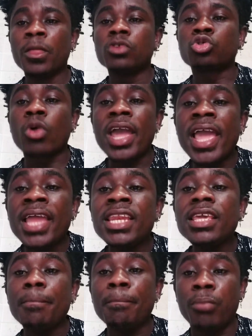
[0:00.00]
So
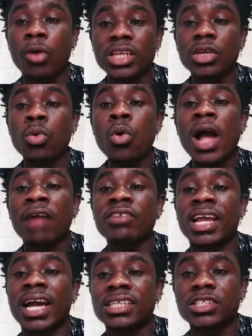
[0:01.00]
anybody who have a
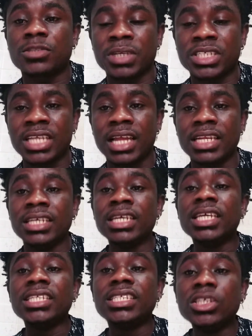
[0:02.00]
casi speciale
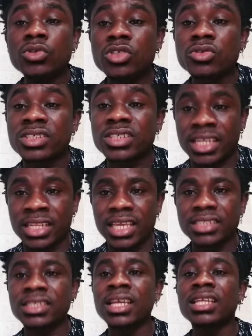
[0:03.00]
due to
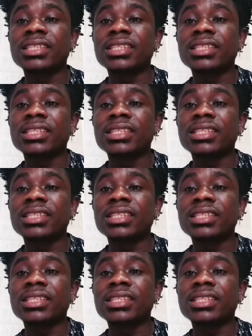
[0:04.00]
sickness,